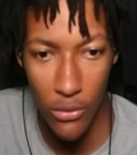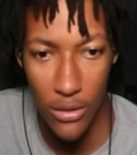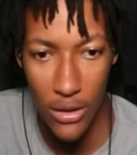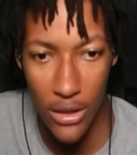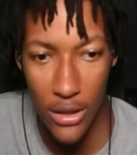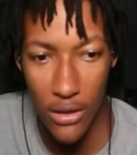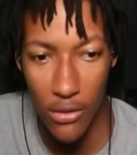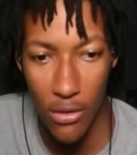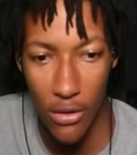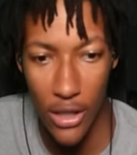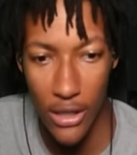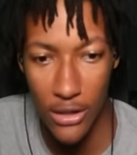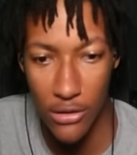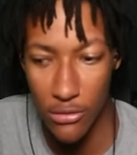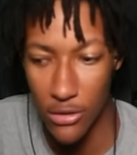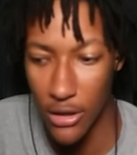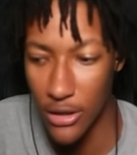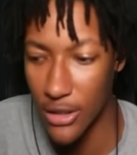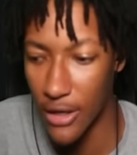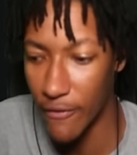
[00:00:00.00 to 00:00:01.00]
key. Okay, so
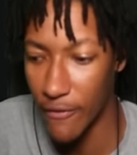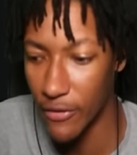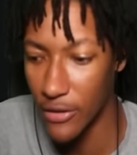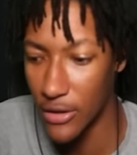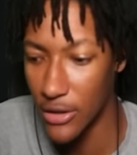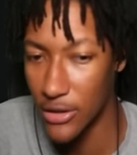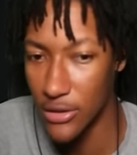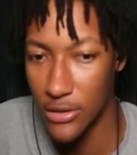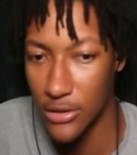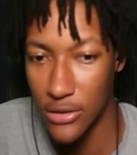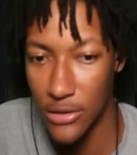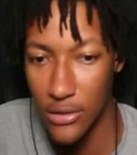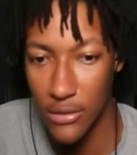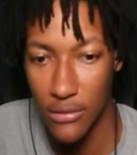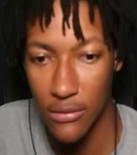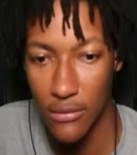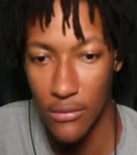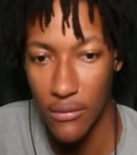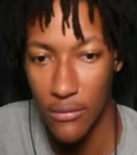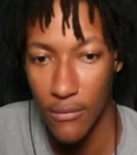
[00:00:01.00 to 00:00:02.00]
there definitely is...
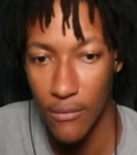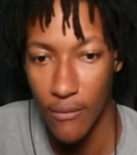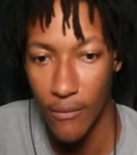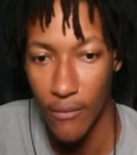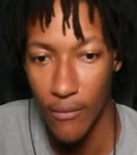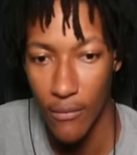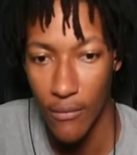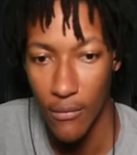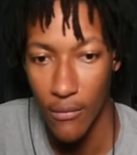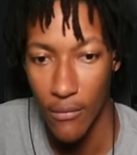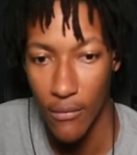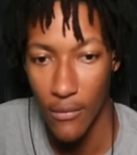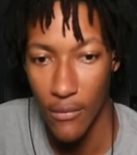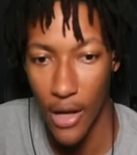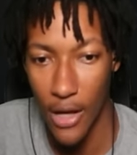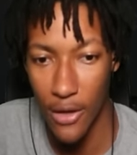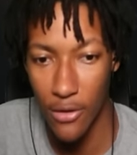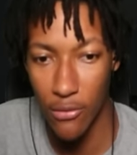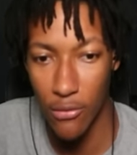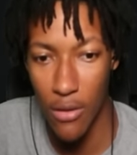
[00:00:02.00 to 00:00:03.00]

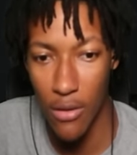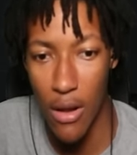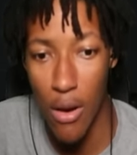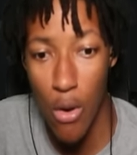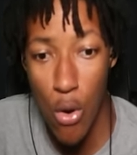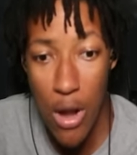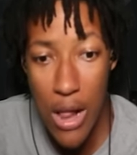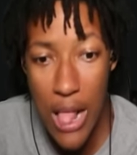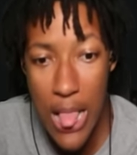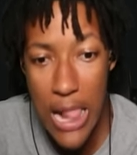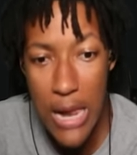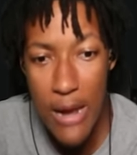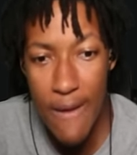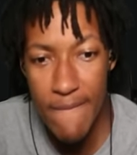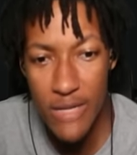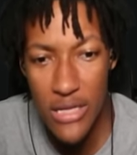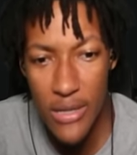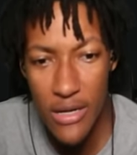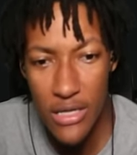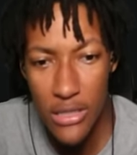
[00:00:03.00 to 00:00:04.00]
I do... Oh, yeah,
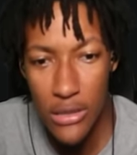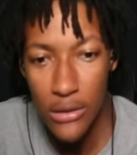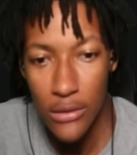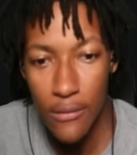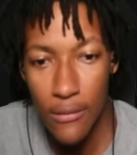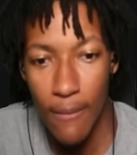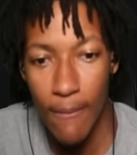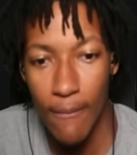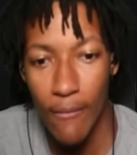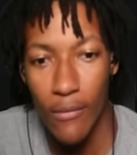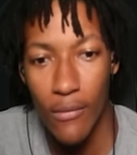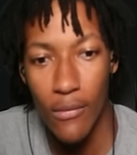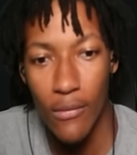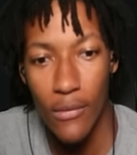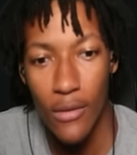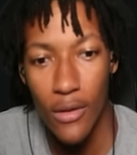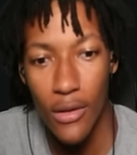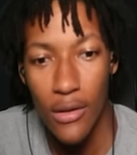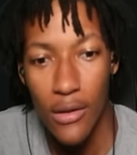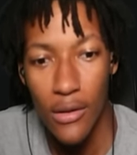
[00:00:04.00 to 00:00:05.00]
you did it.
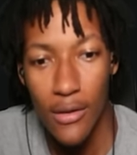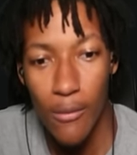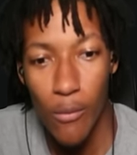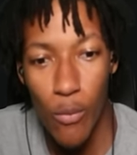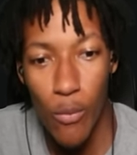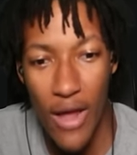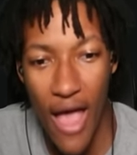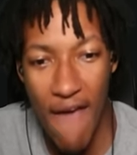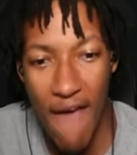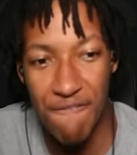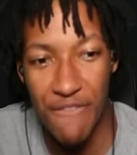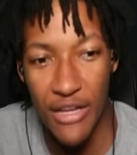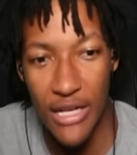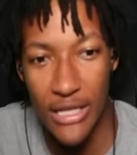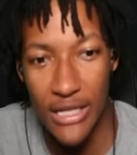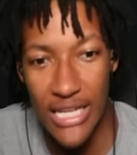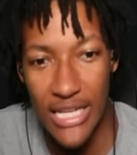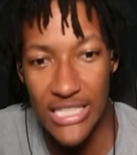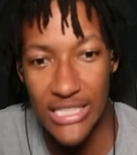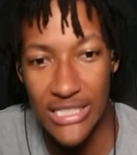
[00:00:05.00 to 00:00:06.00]
We had
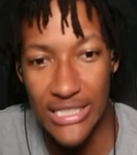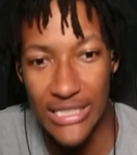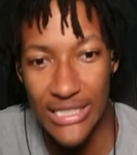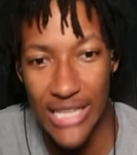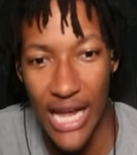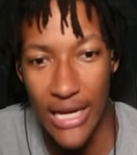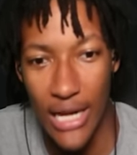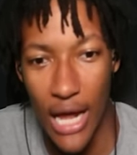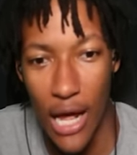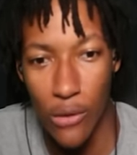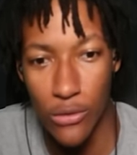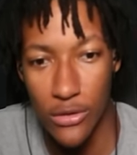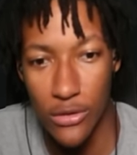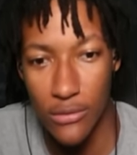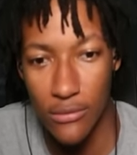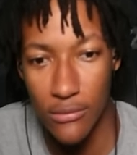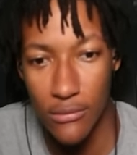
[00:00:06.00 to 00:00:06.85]
ventilations inside the house.